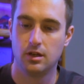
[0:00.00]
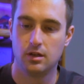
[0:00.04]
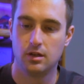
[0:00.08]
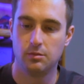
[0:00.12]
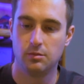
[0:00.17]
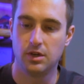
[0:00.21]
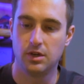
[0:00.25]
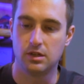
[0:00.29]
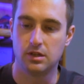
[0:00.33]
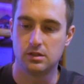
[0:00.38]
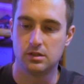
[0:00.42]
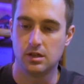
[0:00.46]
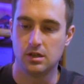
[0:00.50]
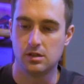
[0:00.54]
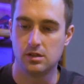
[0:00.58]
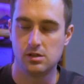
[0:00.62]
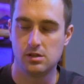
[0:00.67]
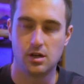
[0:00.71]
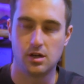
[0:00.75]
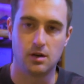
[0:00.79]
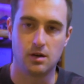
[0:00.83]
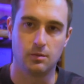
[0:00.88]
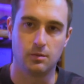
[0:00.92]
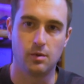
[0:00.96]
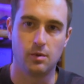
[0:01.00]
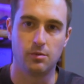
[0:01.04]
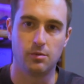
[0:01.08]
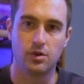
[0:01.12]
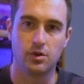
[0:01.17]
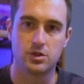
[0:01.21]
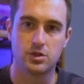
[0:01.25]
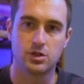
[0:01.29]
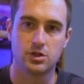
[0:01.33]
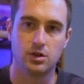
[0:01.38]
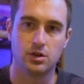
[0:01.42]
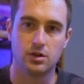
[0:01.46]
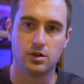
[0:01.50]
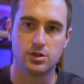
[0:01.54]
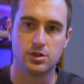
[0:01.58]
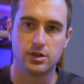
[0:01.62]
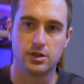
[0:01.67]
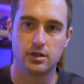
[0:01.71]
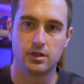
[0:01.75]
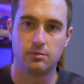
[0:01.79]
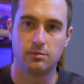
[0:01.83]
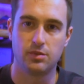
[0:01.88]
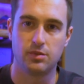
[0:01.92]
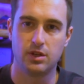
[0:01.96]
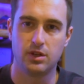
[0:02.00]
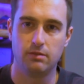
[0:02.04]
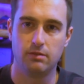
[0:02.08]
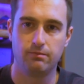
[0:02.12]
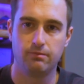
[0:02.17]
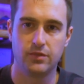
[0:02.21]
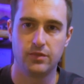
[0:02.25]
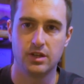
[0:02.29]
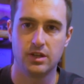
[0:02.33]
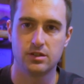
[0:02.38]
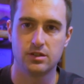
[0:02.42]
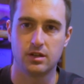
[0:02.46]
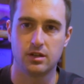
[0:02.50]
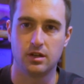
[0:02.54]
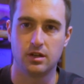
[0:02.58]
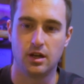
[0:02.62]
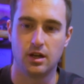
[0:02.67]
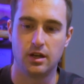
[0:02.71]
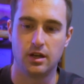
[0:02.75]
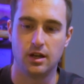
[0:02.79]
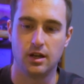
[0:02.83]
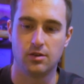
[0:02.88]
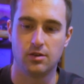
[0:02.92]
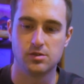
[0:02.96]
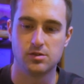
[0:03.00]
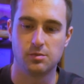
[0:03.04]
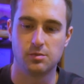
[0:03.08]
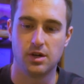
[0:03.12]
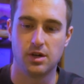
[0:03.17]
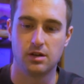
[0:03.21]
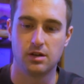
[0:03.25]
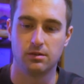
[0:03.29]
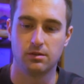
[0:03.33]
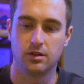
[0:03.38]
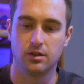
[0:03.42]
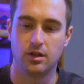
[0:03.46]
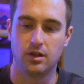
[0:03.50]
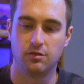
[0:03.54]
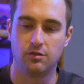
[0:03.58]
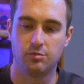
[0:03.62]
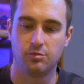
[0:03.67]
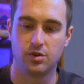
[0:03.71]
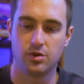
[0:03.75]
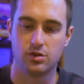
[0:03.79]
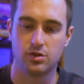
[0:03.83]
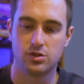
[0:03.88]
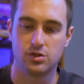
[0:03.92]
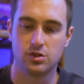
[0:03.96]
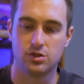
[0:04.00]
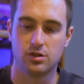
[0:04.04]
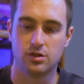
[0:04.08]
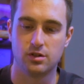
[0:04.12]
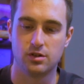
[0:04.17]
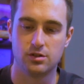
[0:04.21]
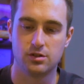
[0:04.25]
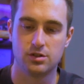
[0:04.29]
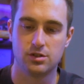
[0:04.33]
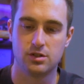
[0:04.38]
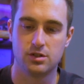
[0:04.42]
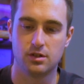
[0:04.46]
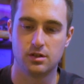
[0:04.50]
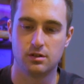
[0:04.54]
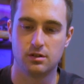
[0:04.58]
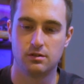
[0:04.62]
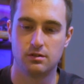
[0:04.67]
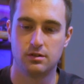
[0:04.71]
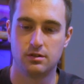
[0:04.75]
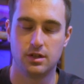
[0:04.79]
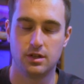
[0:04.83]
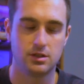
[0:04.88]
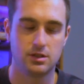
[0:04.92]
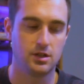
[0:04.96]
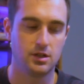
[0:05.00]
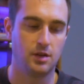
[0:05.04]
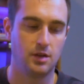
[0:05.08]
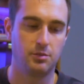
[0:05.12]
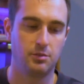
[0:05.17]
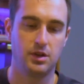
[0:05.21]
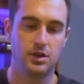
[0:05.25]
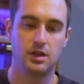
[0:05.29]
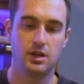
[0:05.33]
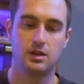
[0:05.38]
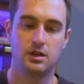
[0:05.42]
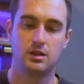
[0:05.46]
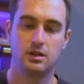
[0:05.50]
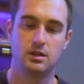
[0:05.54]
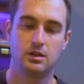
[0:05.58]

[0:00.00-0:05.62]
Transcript: Biggest thing is you got to remember to charge it, but it has like 9 hours of battery life per charge, so that's not bad.